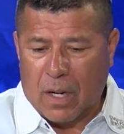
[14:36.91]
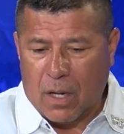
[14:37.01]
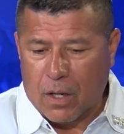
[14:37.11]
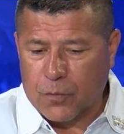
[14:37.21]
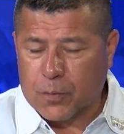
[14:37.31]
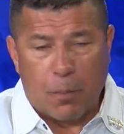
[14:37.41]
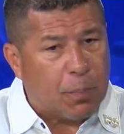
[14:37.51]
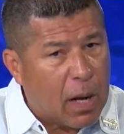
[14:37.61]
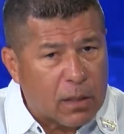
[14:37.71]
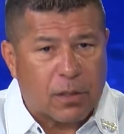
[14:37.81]
Uh, from
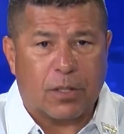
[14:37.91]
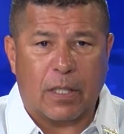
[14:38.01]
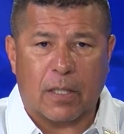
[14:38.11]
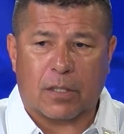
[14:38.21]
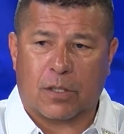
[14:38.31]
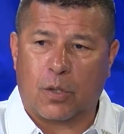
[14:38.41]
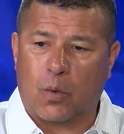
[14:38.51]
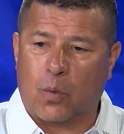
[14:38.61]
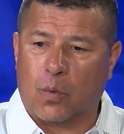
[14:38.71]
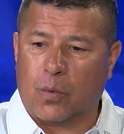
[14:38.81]
politics
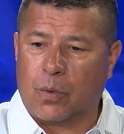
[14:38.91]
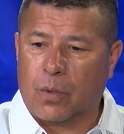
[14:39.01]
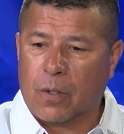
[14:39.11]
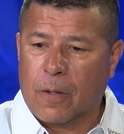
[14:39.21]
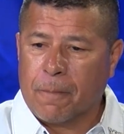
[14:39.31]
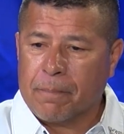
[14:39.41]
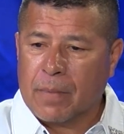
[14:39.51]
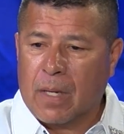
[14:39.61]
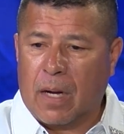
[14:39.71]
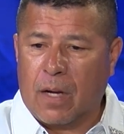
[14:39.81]
to
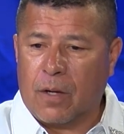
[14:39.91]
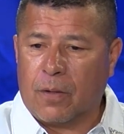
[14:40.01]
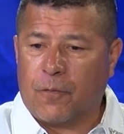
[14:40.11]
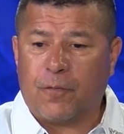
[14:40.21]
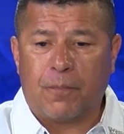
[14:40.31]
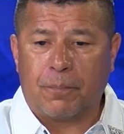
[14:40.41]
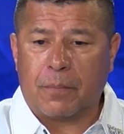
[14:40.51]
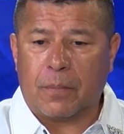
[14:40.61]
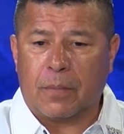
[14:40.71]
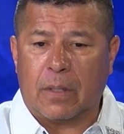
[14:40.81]
uh,
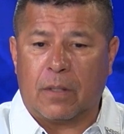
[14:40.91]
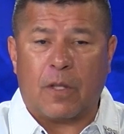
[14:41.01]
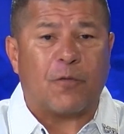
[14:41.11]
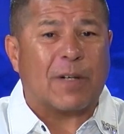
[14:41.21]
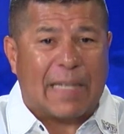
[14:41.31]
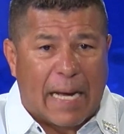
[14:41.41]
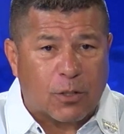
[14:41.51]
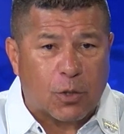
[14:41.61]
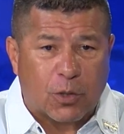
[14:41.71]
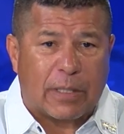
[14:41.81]
the
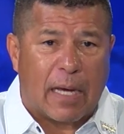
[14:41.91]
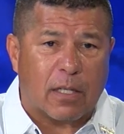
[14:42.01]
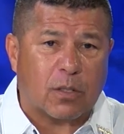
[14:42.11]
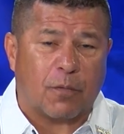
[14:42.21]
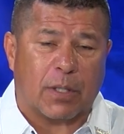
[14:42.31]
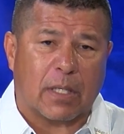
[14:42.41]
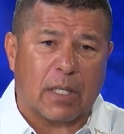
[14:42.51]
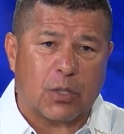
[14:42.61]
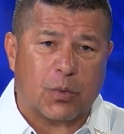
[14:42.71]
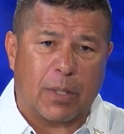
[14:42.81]
financial status of our
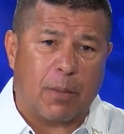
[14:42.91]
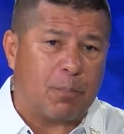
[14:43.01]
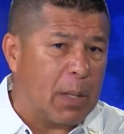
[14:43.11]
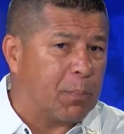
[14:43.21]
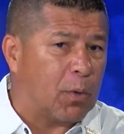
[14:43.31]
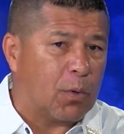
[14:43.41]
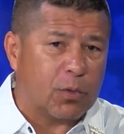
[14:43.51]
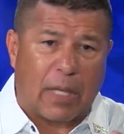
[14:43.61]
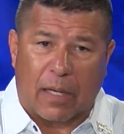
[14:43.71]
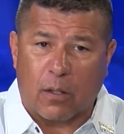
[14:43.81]
country,
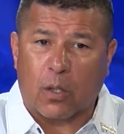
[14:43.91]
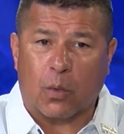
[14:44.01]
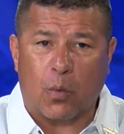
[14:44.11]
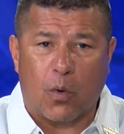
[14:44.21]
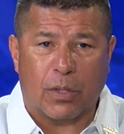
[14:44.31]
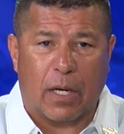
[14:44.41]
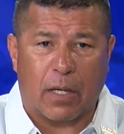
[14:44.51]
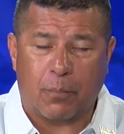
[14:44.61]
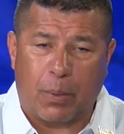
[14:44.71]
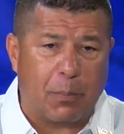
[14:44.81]
people dying of
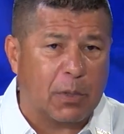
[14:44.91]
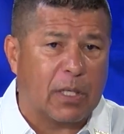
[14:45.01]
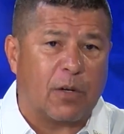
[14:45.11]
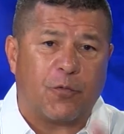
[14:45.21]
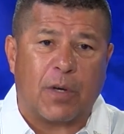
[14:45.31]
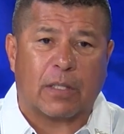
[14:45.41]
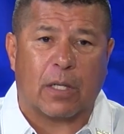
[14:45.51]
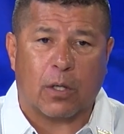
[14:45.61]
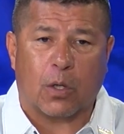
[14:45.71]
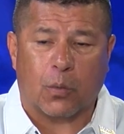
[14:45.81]
corona, people getting
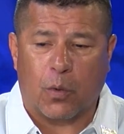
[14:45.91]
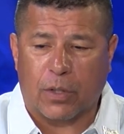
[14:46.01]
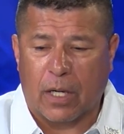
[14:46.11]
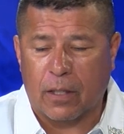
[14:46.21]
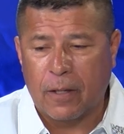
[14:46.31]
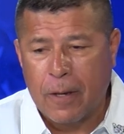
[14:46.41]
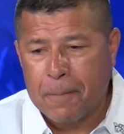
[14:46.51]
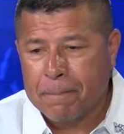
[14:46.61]
infected in corona.